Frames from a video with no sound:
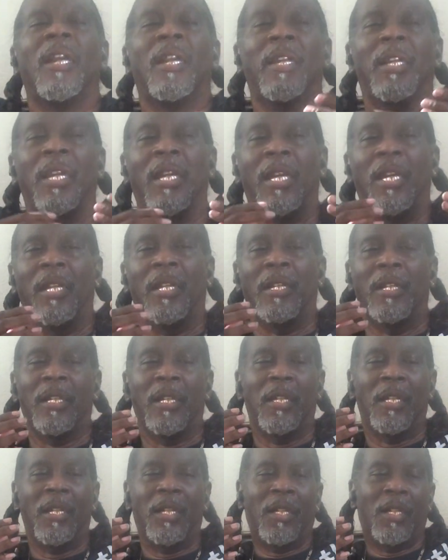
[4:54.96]
then
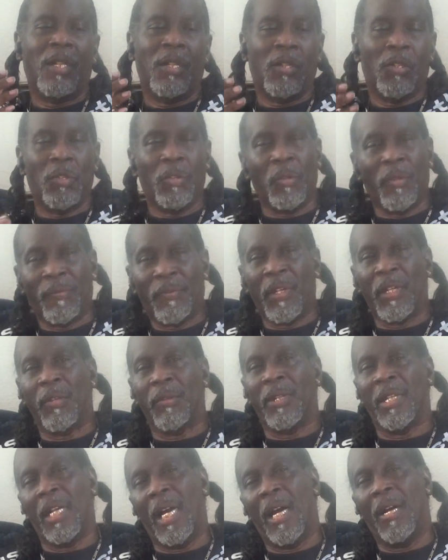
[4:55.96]
you'll
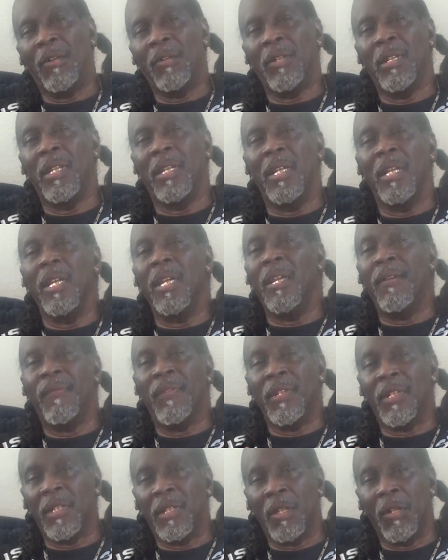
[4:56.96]
figure it out if
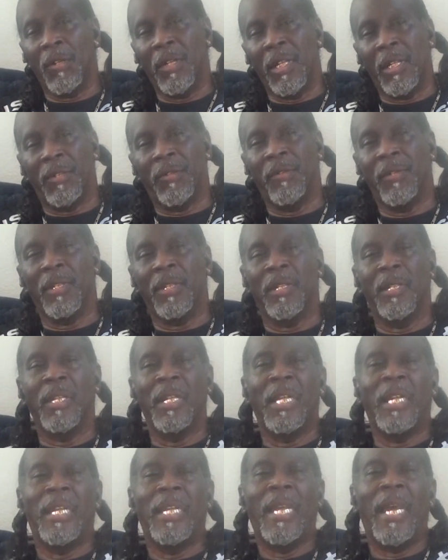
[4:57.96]
it's your interest.
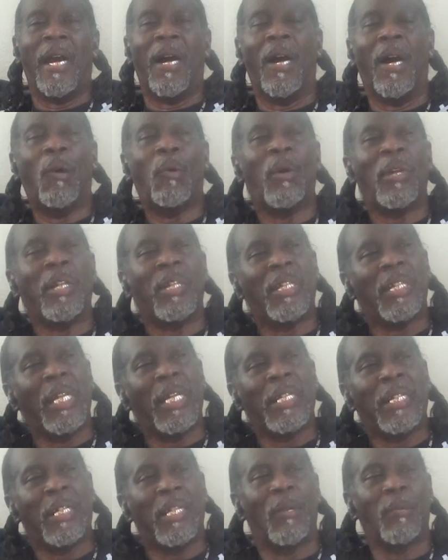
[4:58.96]
Now, I want to
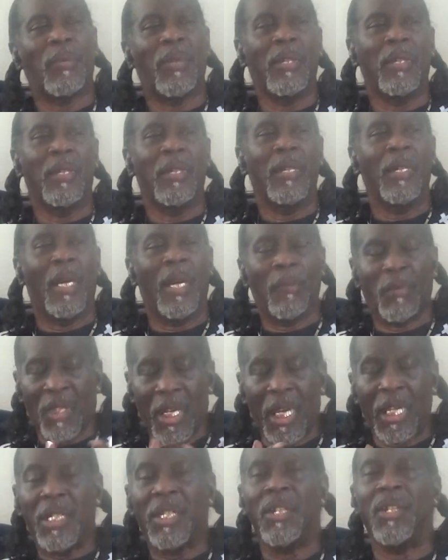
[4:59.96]
say something. I'm
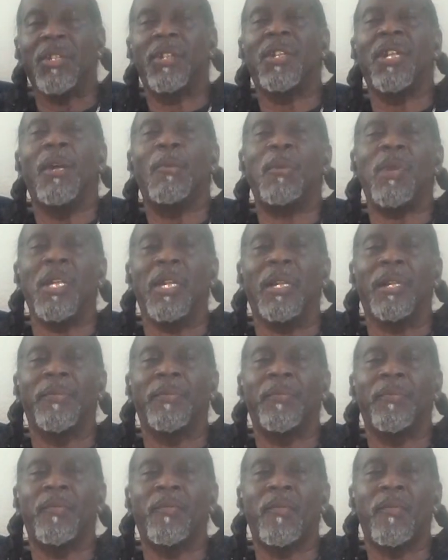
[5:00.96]
changing the subject.
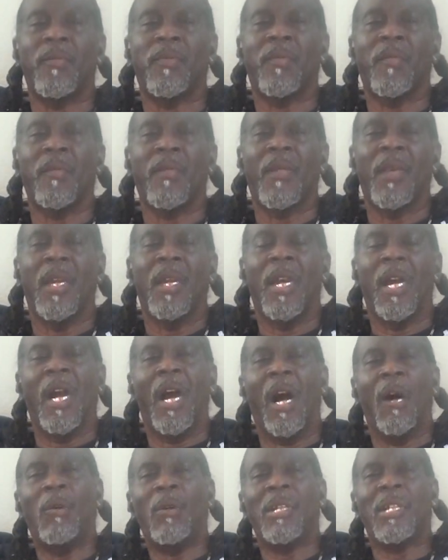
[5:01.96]

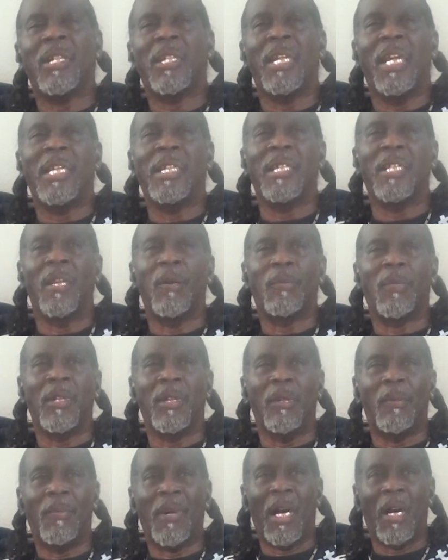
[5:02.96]
I want to say
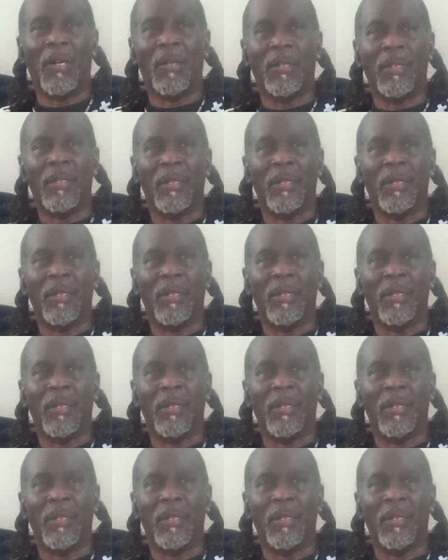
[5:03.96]
something about